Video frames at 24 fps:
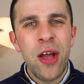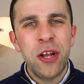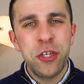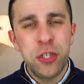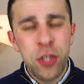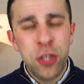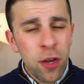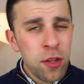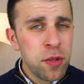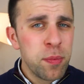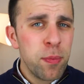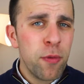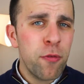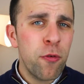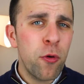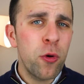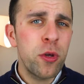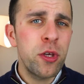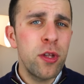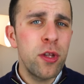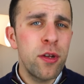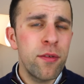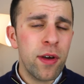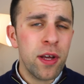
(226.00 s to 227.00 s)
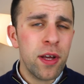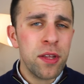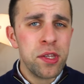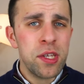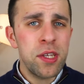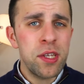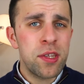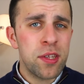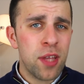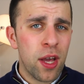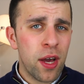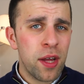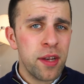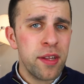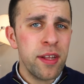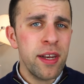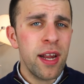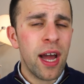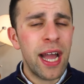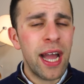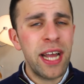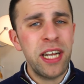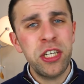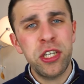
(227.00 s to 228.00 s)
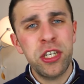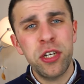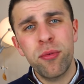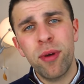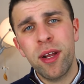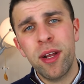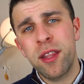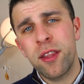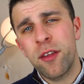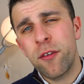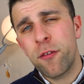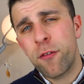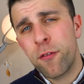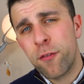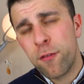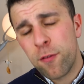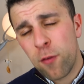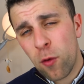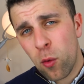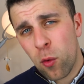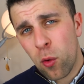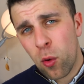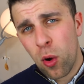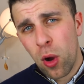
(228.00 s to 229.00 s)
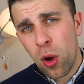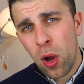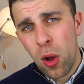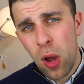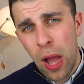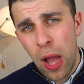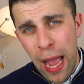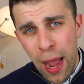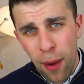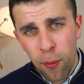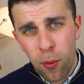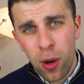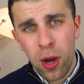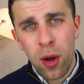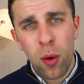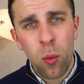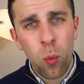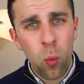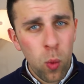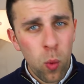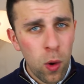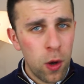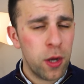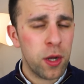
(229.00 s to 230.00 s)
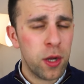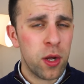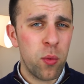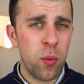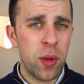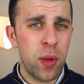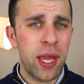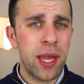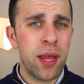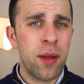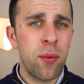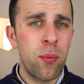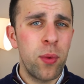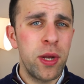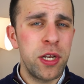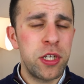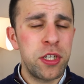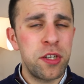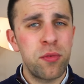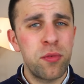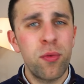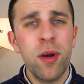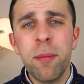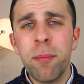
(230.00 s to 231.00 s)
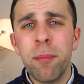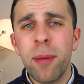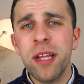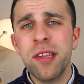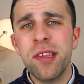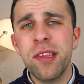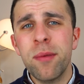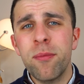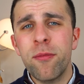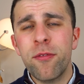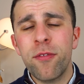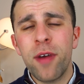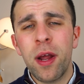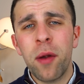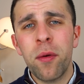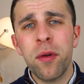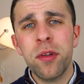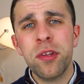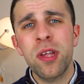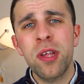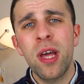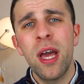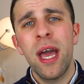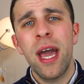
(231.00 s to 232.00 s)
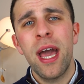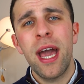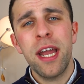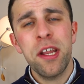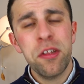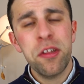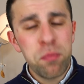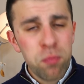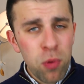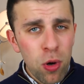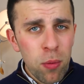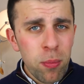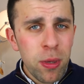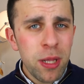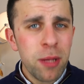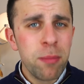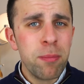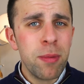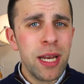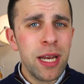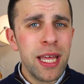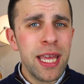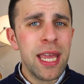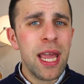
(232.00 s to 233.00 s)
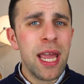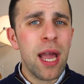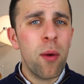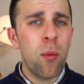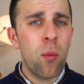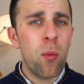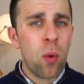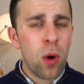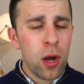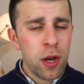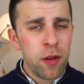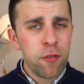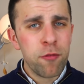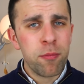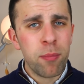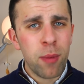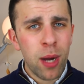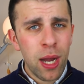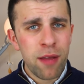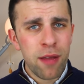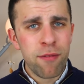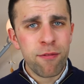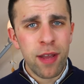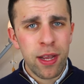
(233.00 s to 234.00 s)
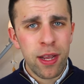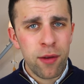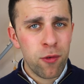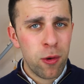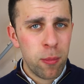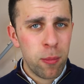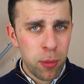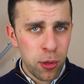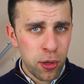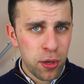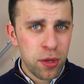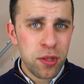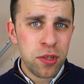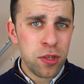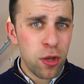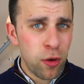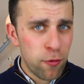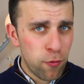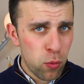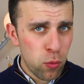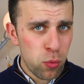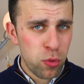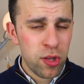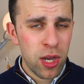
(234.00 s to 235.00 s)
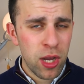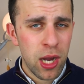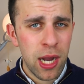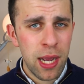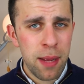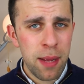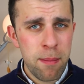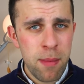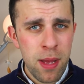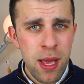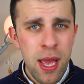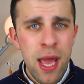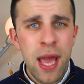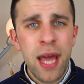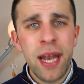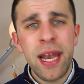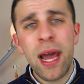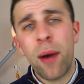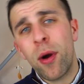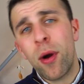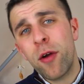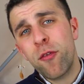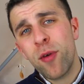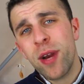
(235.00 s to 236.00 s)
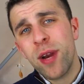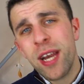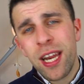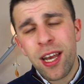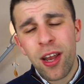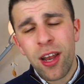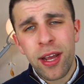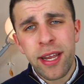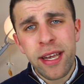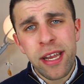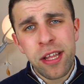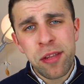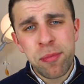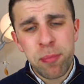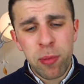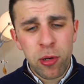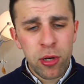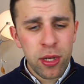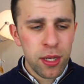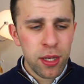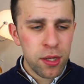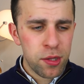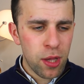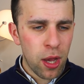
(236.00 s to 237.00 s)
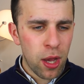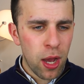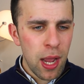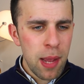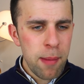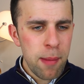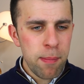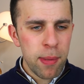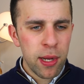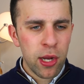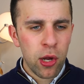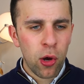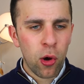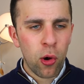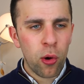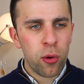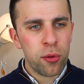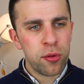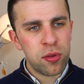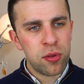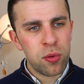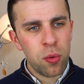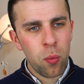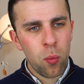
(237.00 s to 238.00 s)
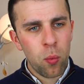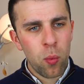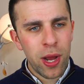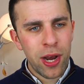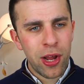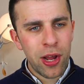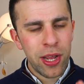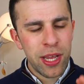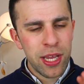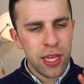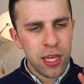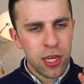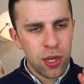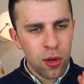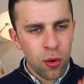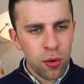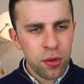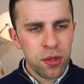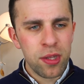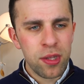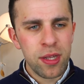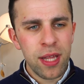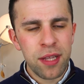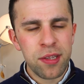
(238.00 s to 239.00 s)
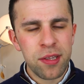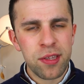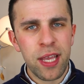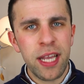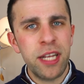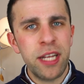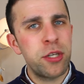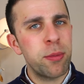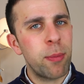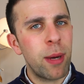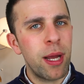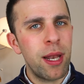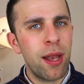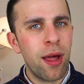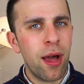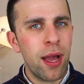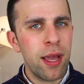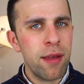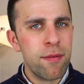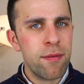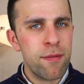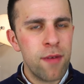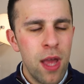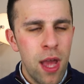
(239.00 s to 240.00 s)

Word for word: Just before university started, I actually read The four hour Workweek, which is written by Tim Ferriss, and is probably one of my favorite books of all time. Now, I really liked this book at the time because when I got to that stage of my life,